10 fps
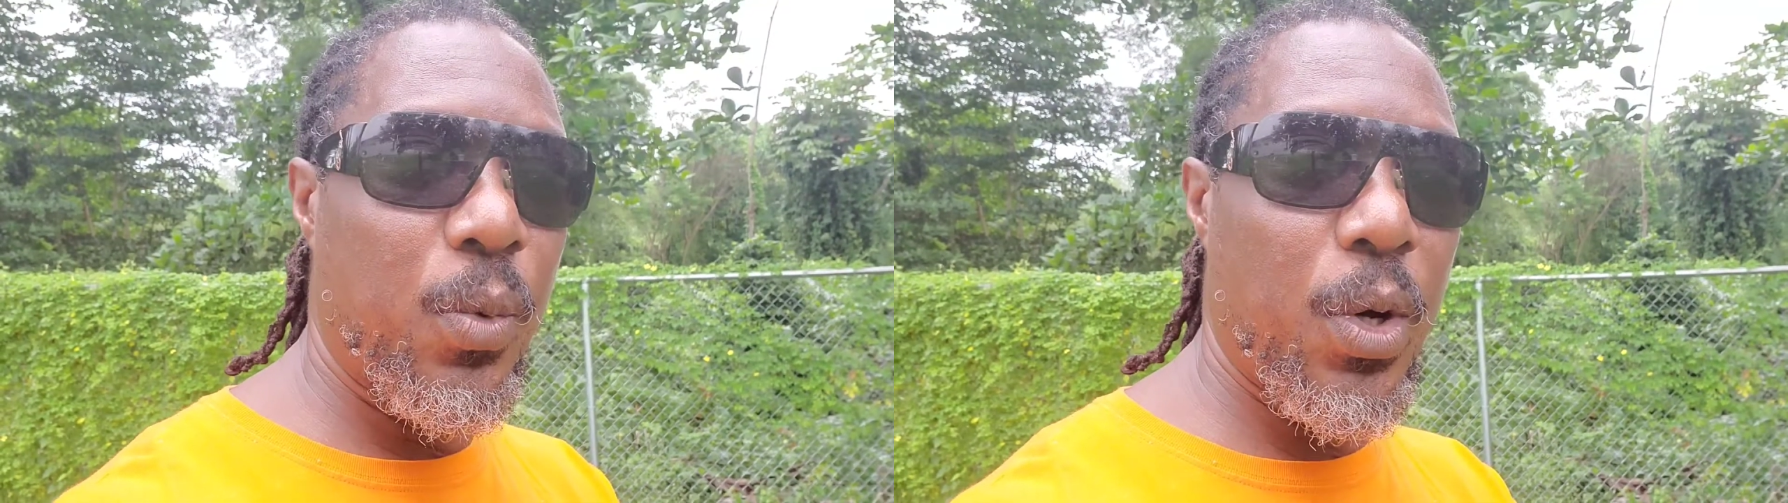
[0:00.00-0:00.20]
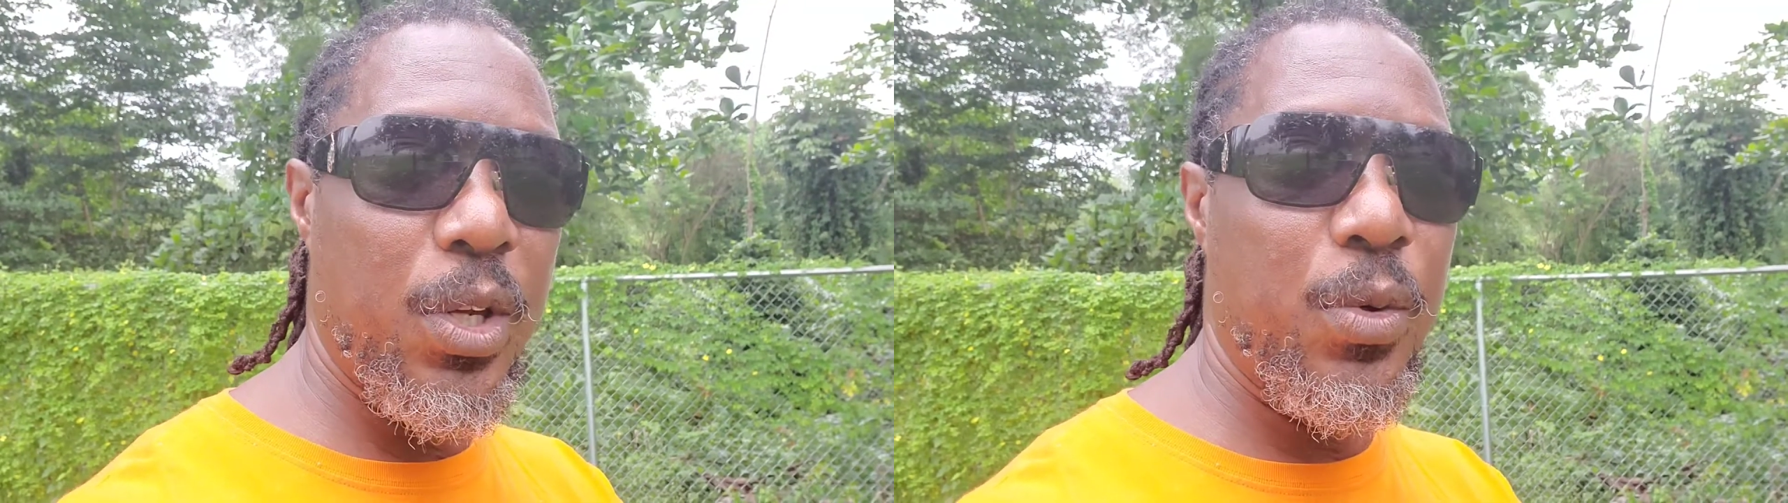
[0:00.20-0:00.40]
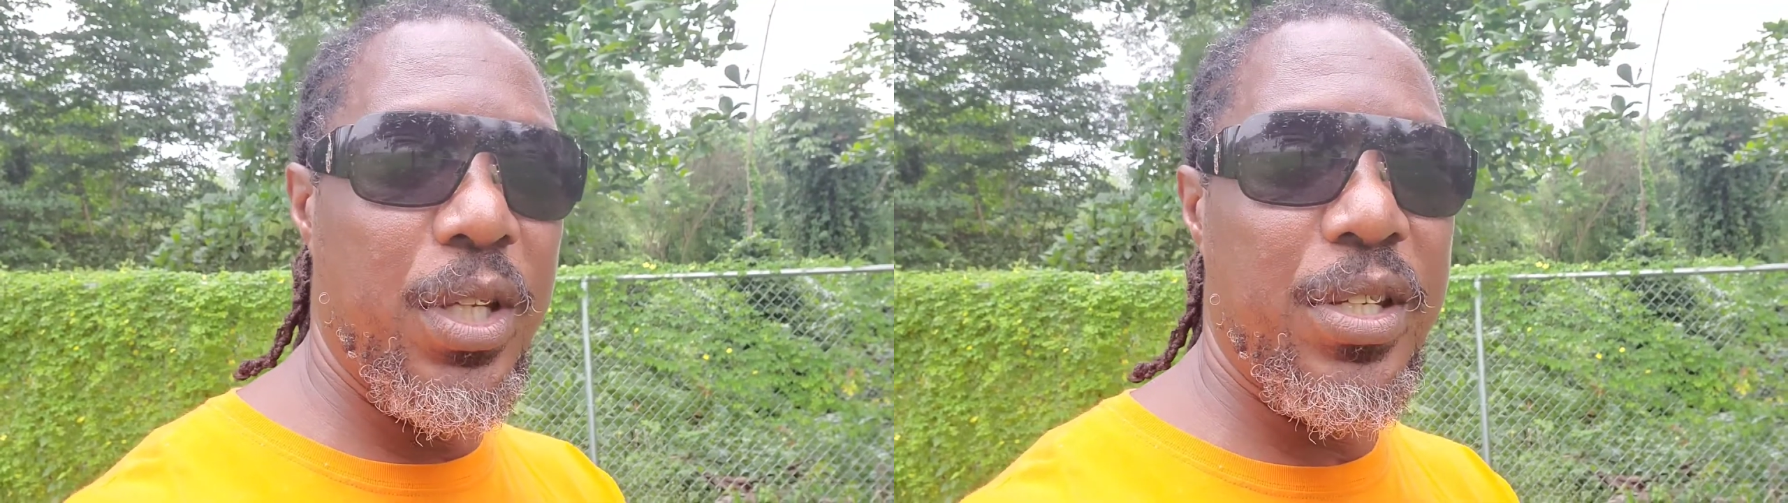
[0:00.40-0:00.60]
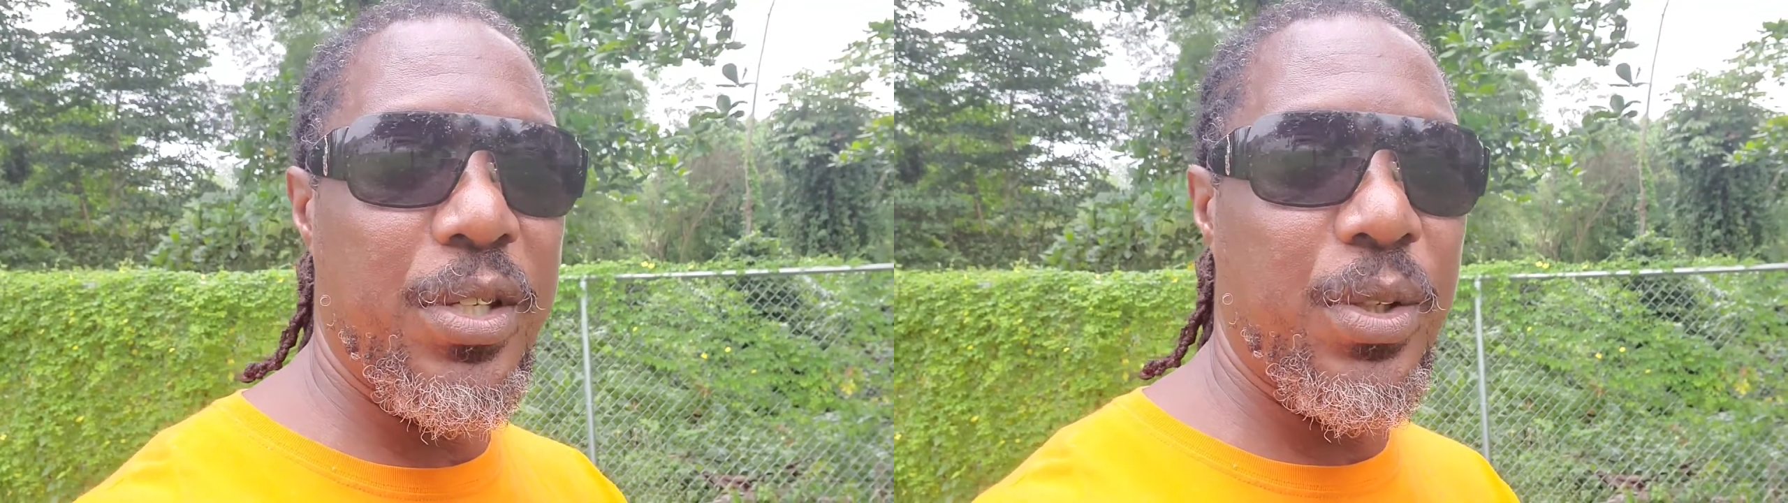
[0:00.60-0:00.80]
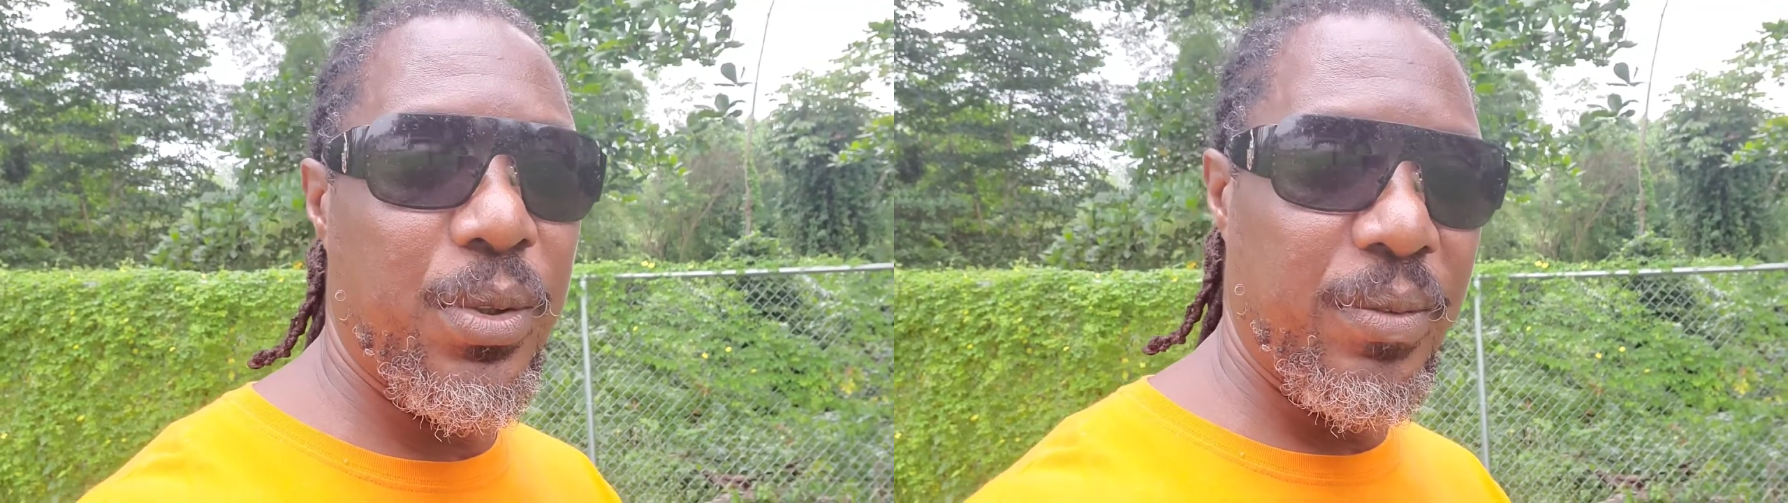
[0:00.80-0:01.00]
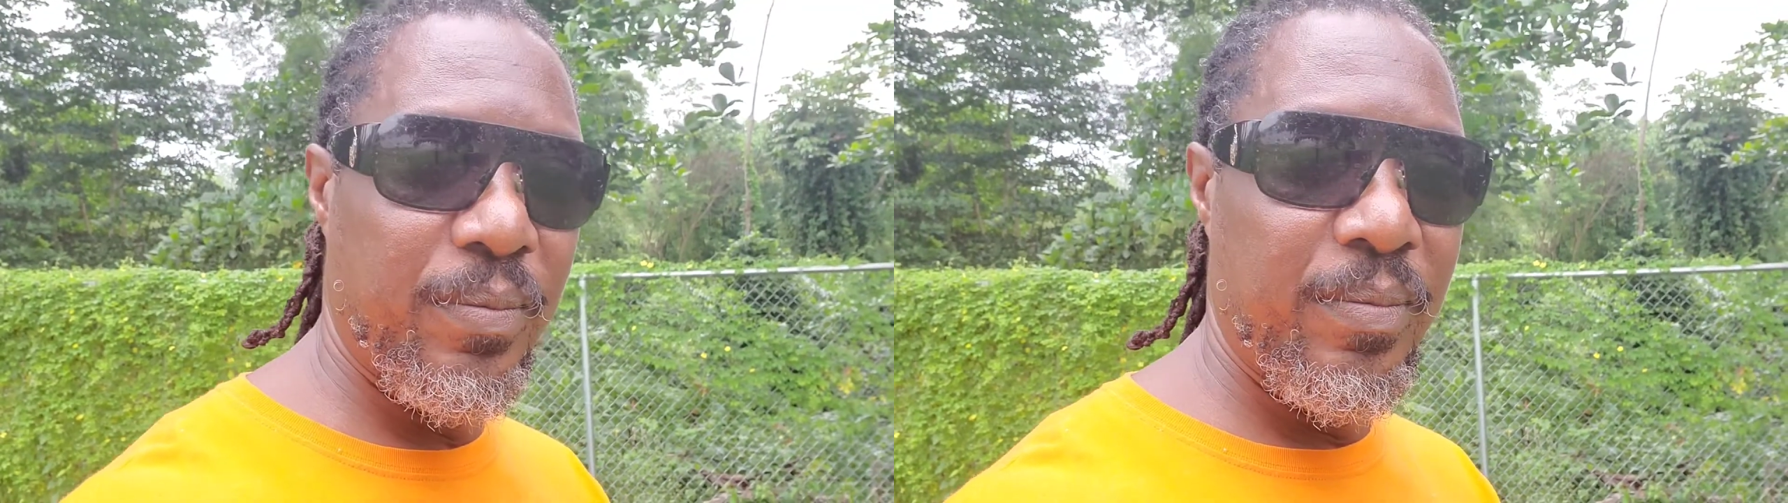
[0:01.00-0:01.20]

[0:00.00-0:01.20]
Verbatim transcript: what you need to do.